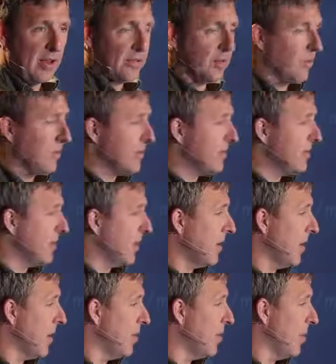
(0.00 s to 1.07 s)
So what's
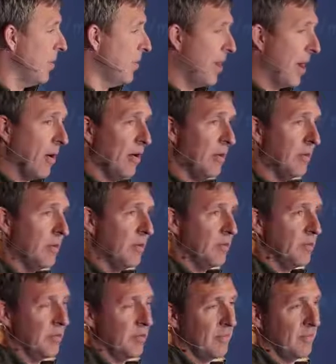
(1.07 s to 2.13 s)
sucking up your willpower?
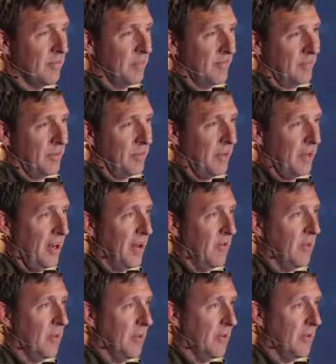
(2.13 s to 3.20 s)
Well, you want to eat
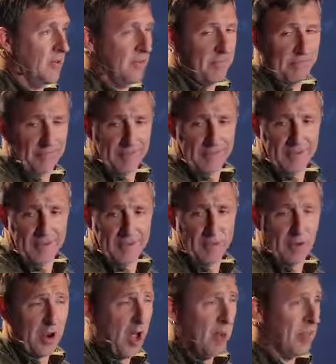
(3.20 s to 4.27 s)
everything.
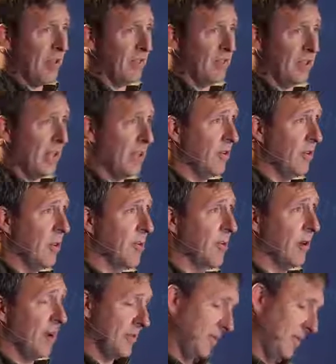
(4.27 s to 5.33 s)
You want to hump every leg you come
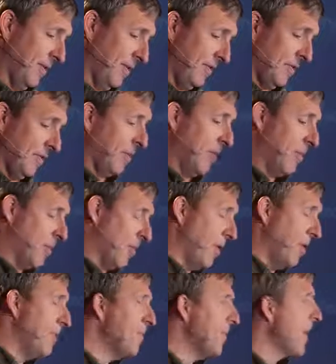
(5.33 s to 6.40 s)
across, if you're the
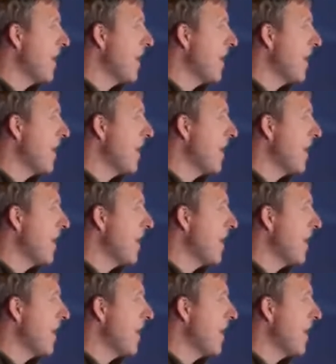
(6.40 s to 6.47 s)
Labrador.